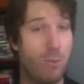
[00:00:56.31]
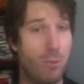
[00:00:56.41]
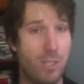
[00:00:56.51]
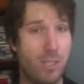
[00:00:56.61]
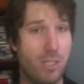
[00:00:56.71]
It
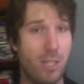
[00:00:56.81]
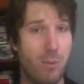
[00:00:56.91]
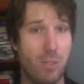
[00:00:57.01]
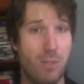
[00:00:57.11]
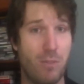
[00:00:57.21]
was it
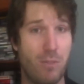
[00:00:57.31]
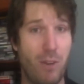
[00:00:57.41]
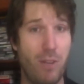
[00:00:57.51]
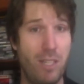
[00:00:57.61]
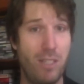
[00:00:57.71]
was a
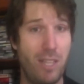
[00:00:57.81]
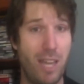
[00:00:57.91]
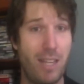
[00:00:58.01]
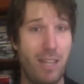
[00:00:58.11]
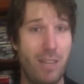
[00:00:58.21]
very
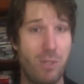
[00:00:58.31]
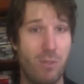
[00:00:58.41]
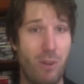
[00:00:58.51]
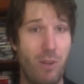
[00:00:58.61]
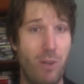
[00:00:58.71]
it was a
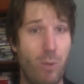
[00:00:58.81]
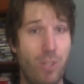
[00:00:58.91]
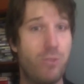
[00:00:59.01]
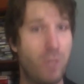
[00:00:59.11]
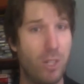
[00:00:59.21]
very
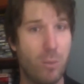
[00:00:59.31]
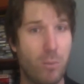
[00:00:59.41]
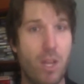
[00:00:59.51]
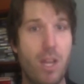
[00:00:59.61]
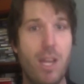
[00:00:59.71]
rich film